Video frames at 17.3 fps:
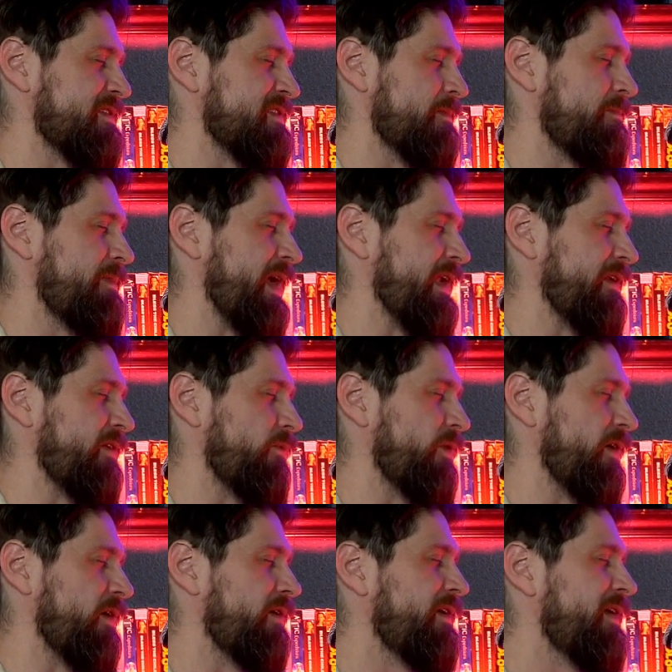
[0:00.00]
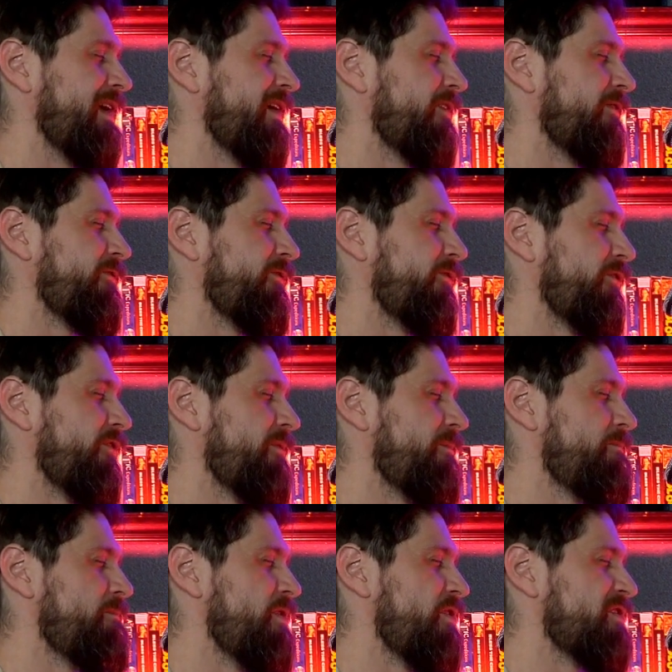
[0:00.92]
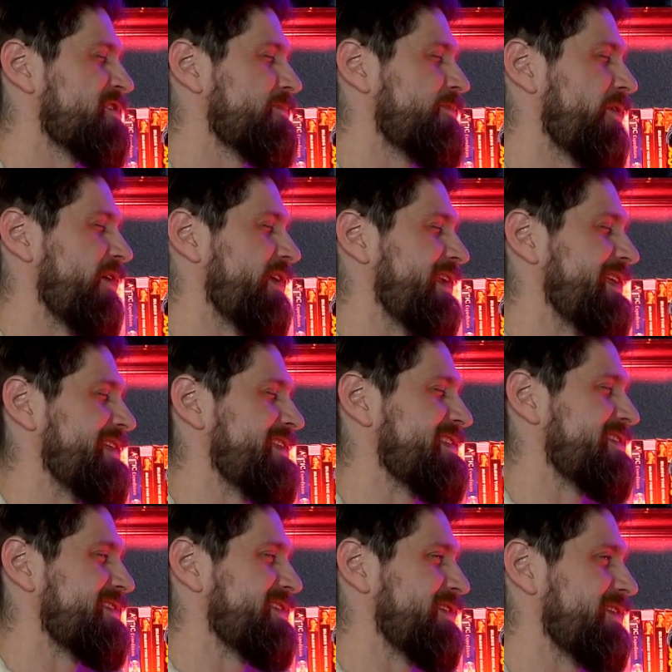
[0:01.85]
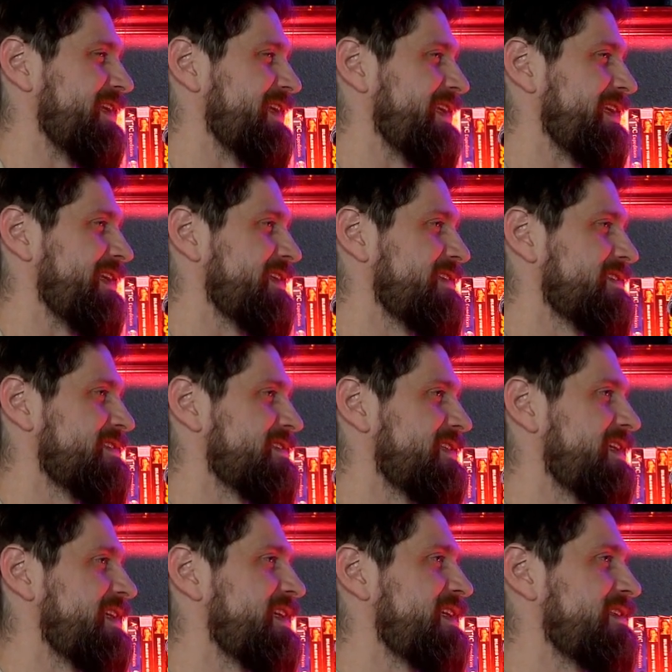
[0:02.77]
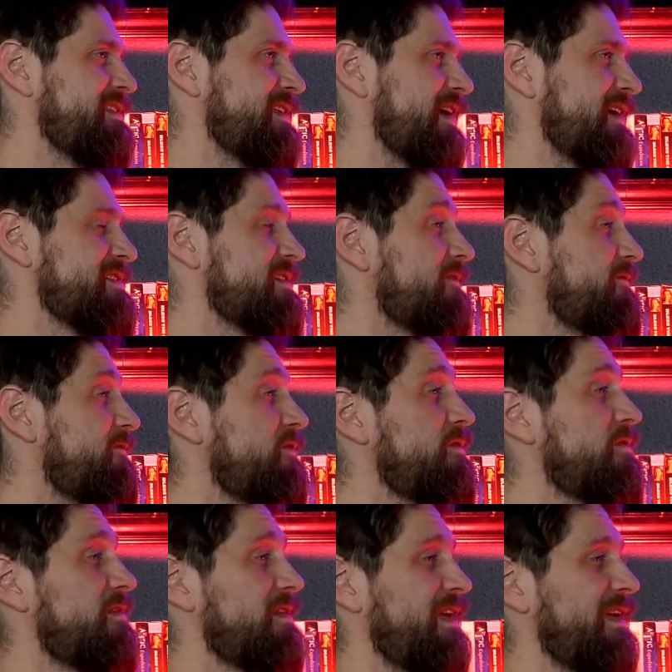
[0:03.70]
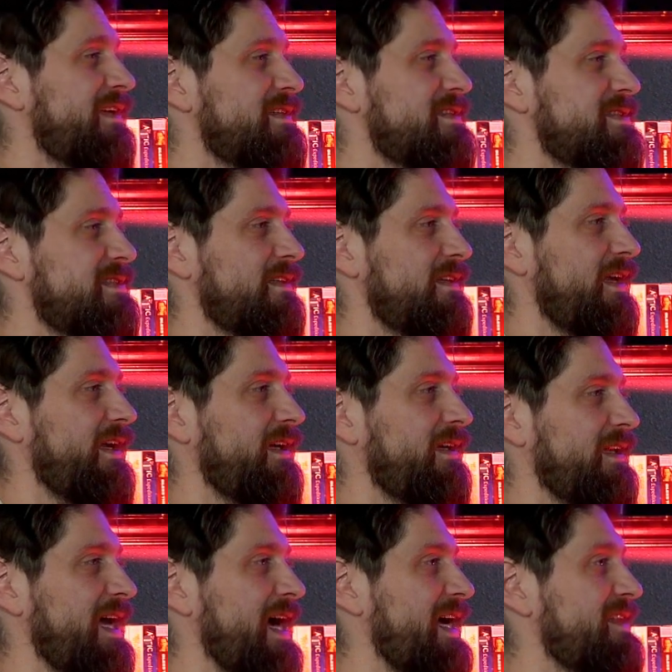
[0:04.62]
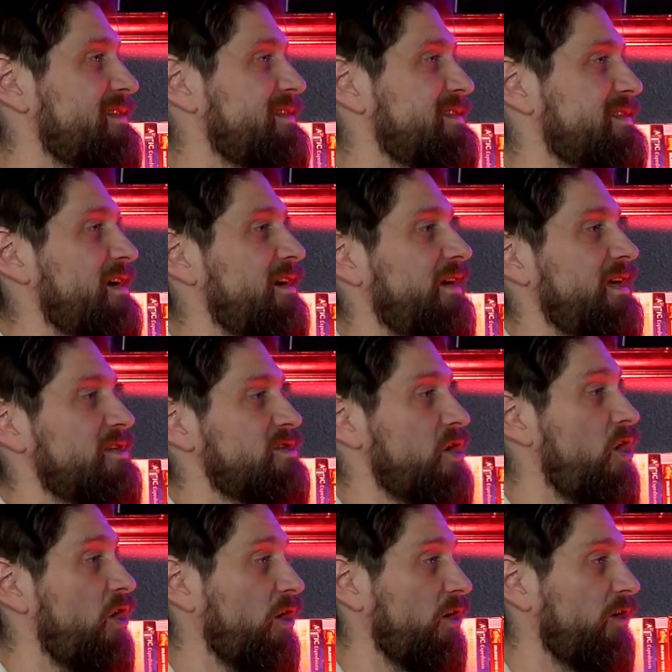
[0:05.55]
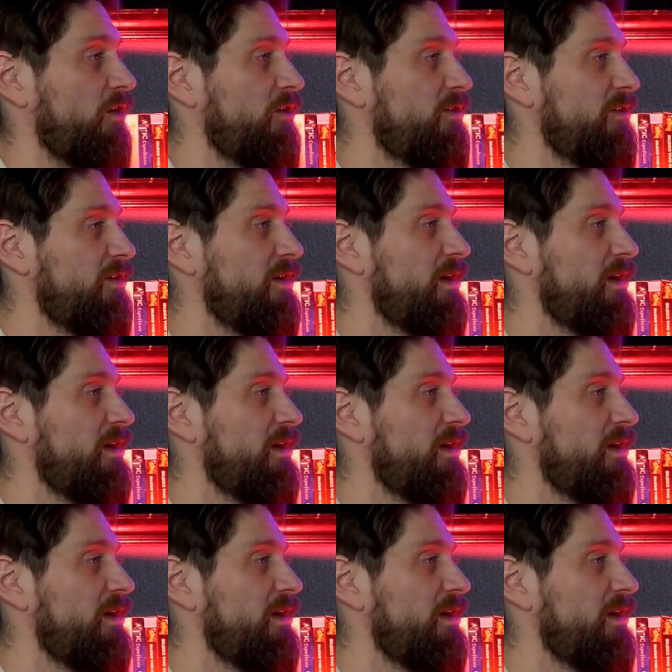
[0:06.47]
is a beta. Well, for the most part, he still is. He does a few things to like not suck as hard.